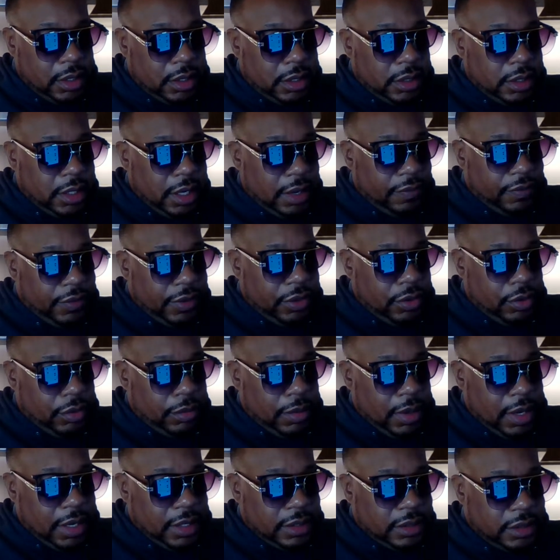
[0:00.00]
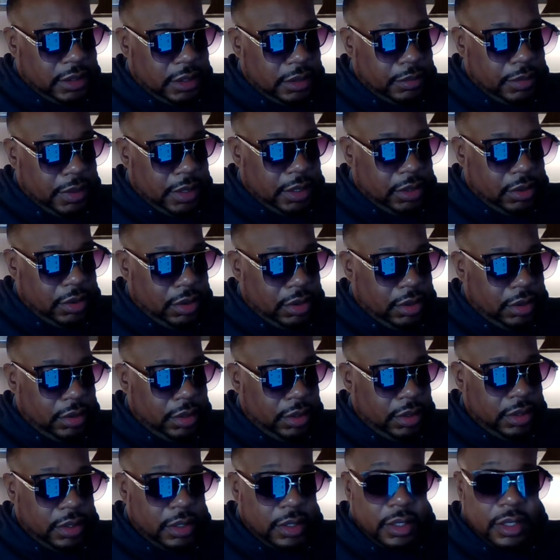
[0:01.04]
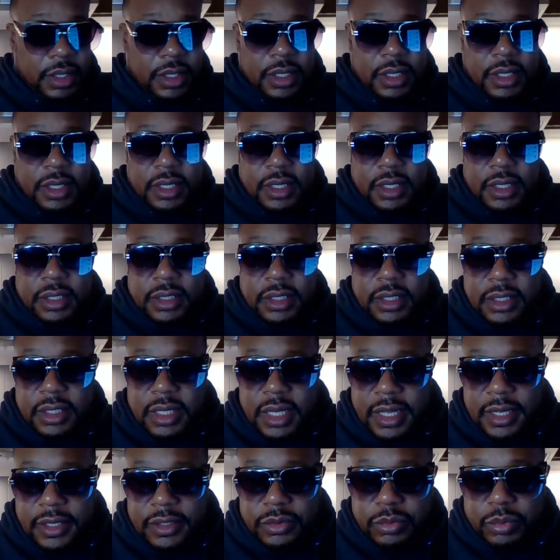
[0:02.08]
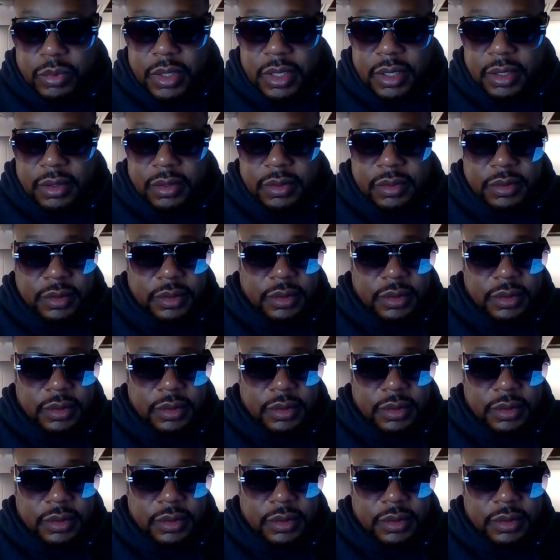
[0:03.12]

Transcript: Definitely go by and see Big Hawk today as well.